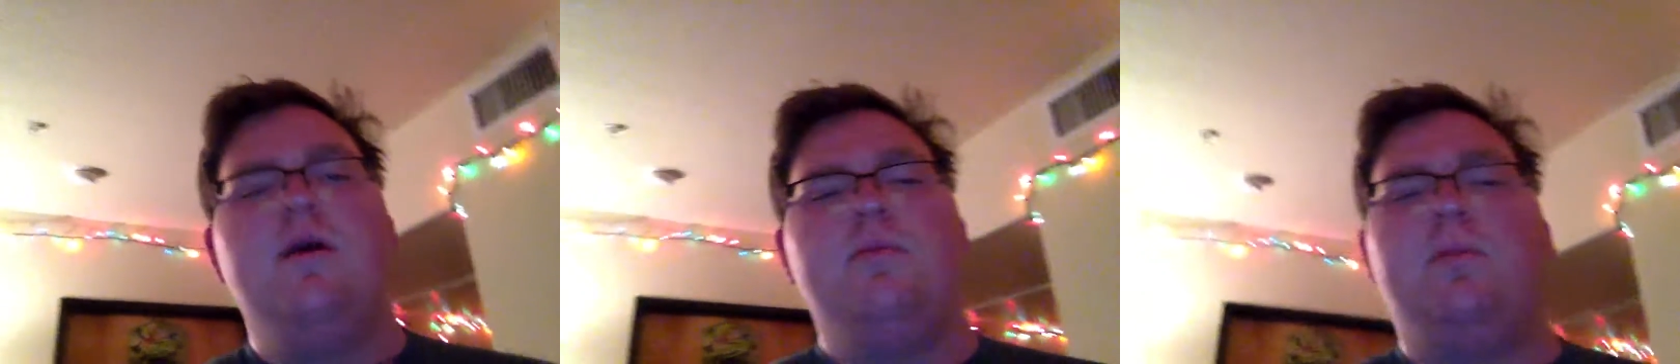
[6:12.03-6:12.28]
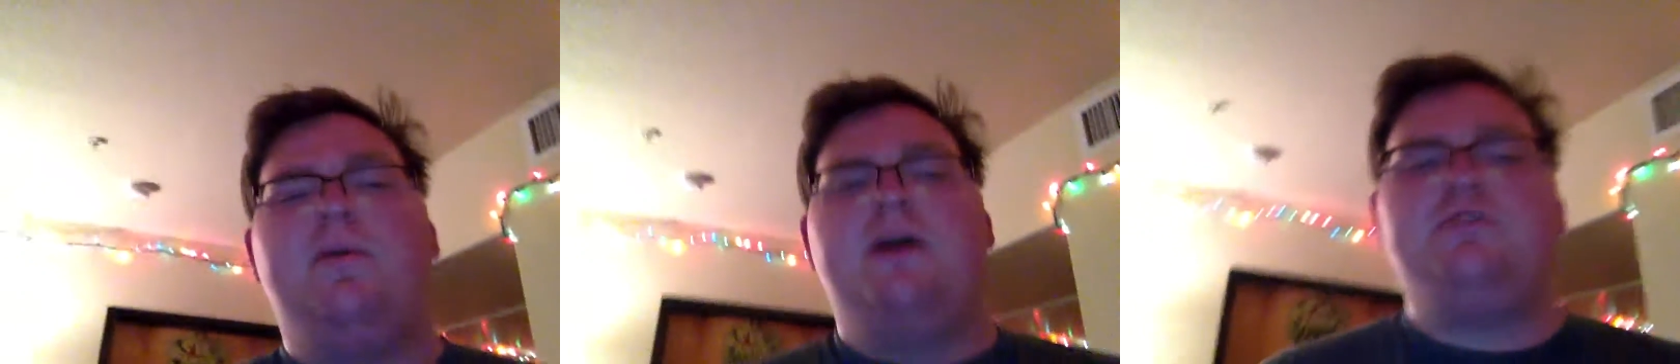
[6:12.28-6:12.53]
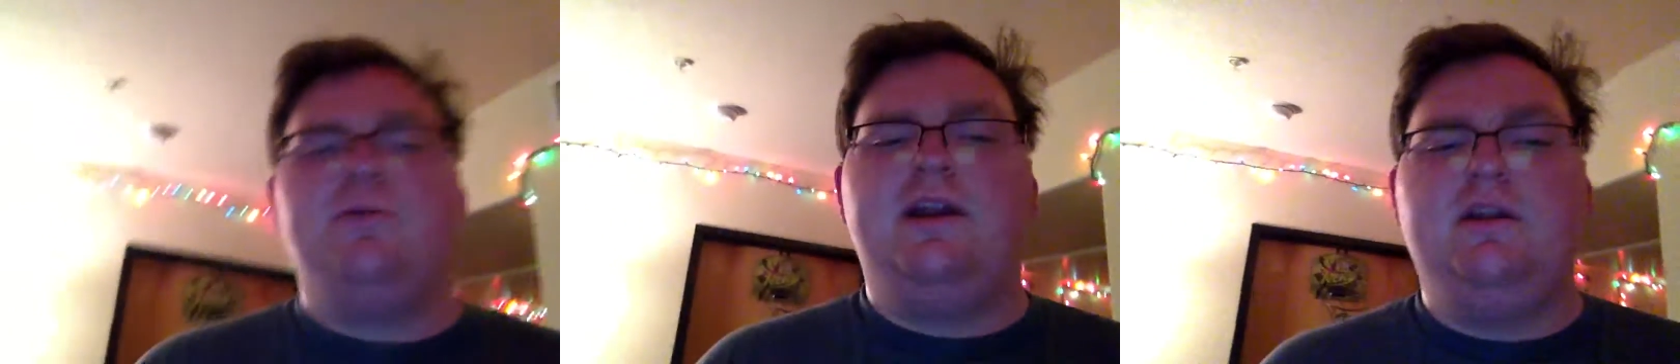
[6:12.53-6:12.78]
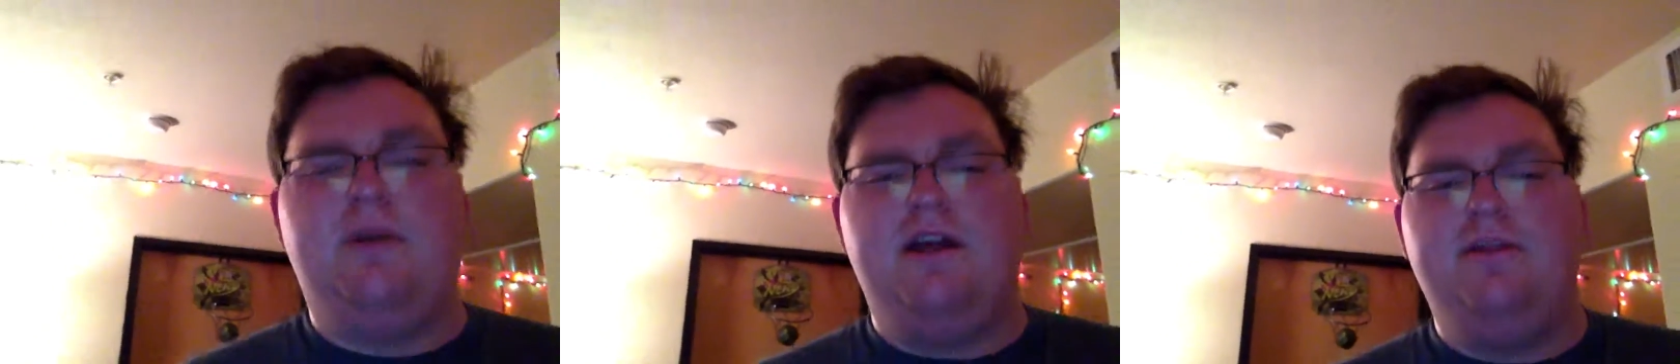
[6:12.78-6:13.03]

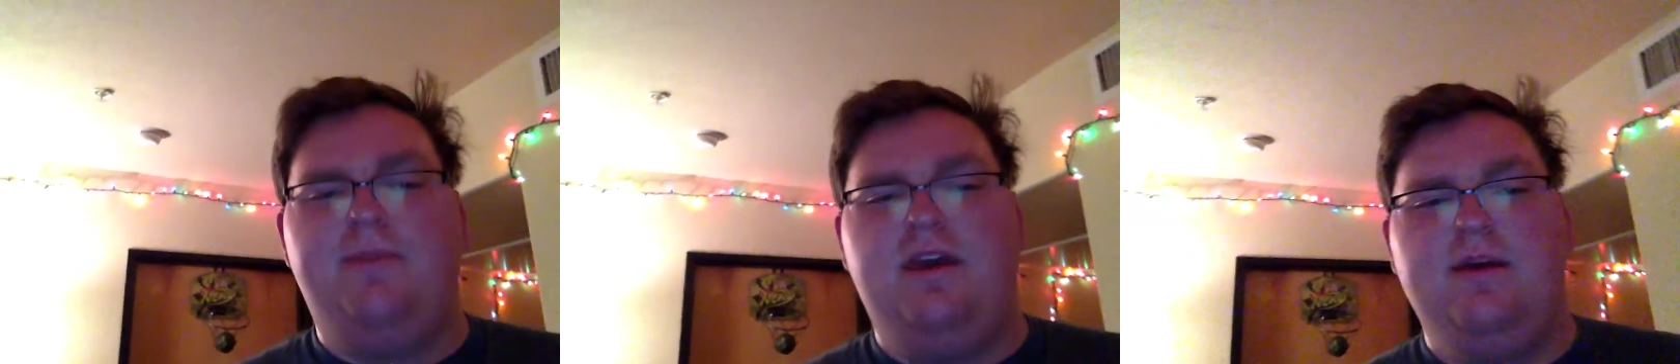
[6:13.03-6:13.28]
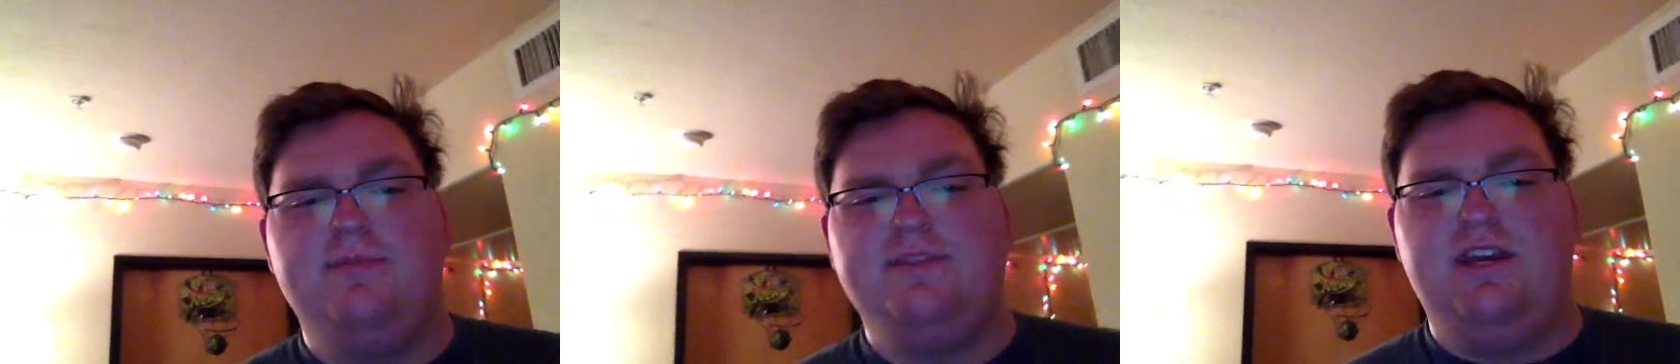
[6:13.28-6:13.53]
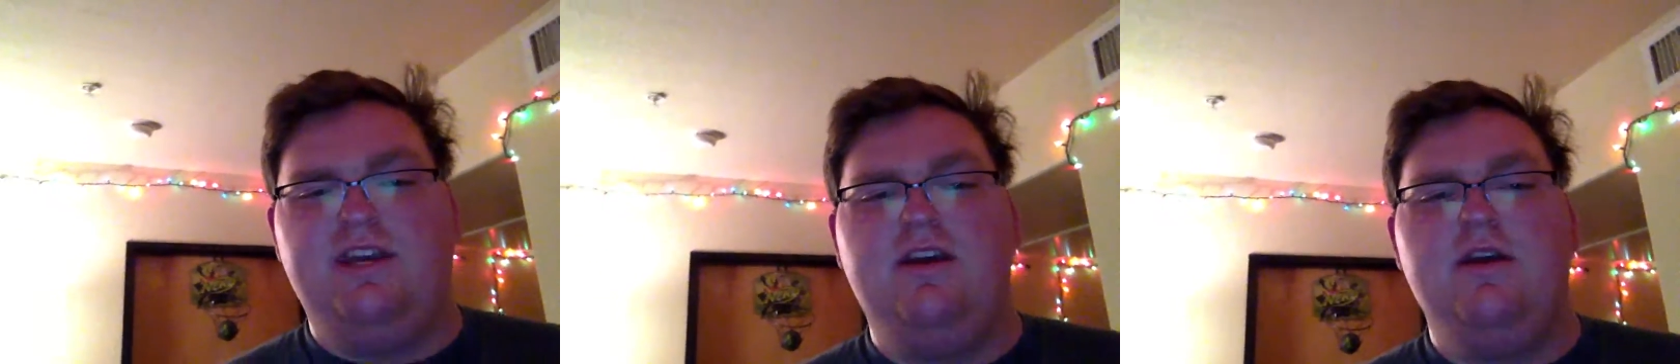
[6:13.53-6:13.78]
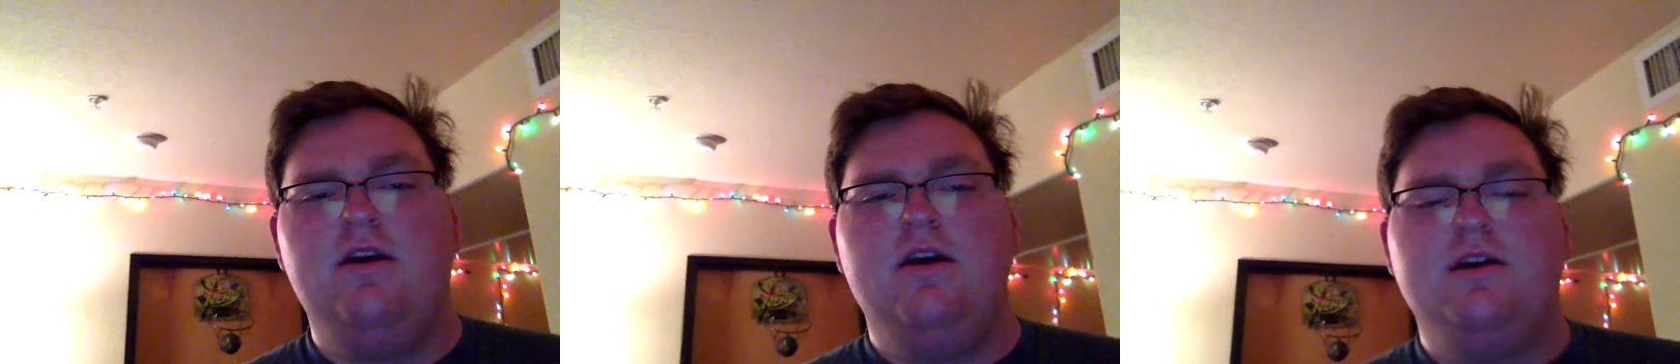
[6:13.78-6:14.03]
perpetuated by the PMC.
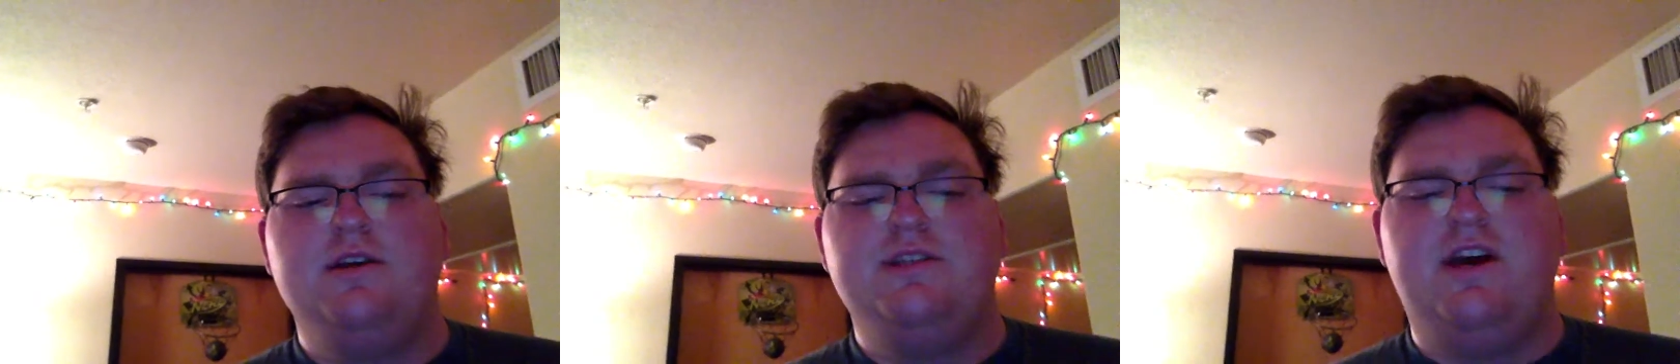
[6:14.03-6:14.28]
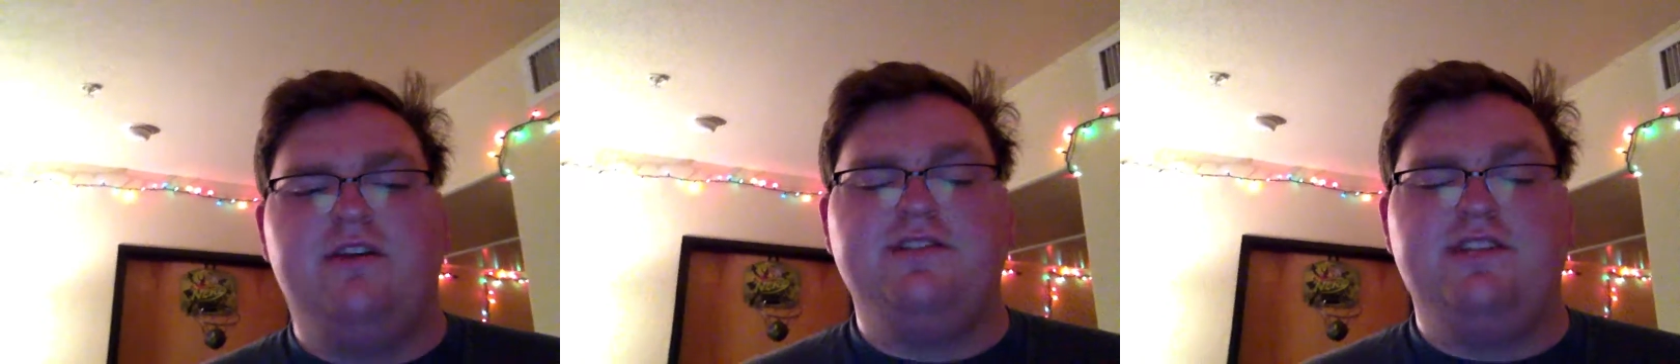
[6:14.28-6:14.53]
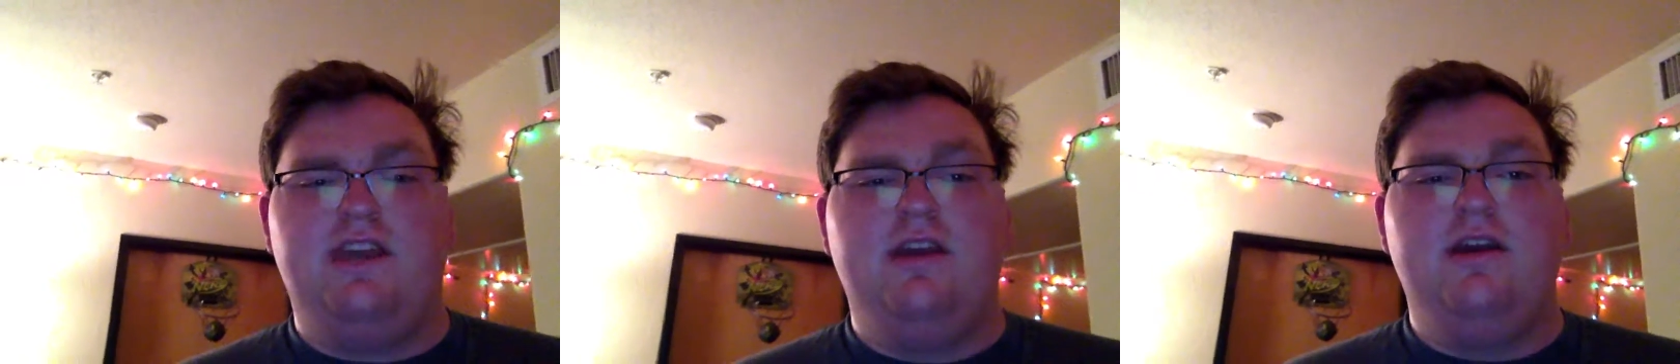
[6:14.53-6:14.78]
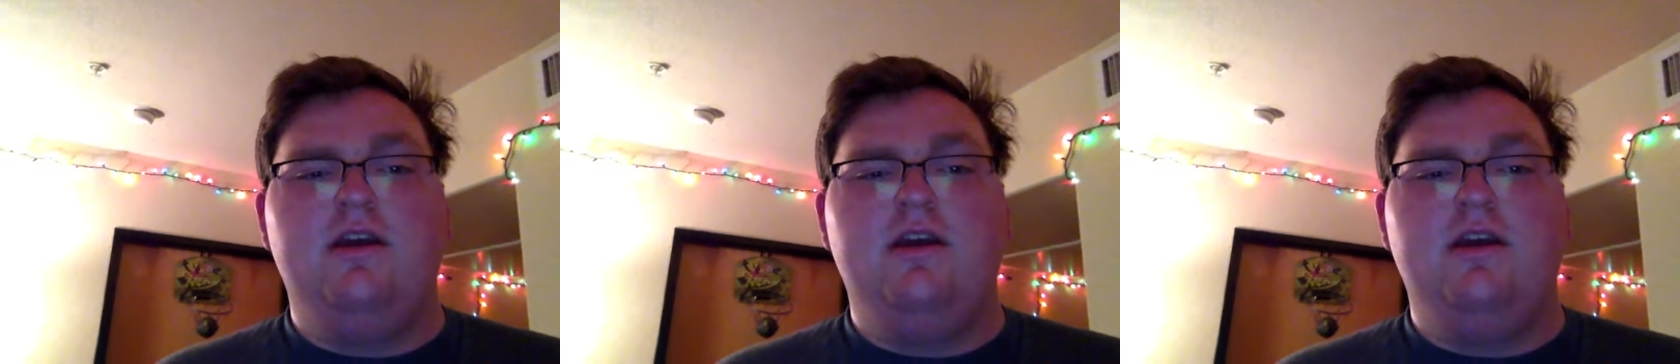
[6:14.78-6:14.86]
Solvency.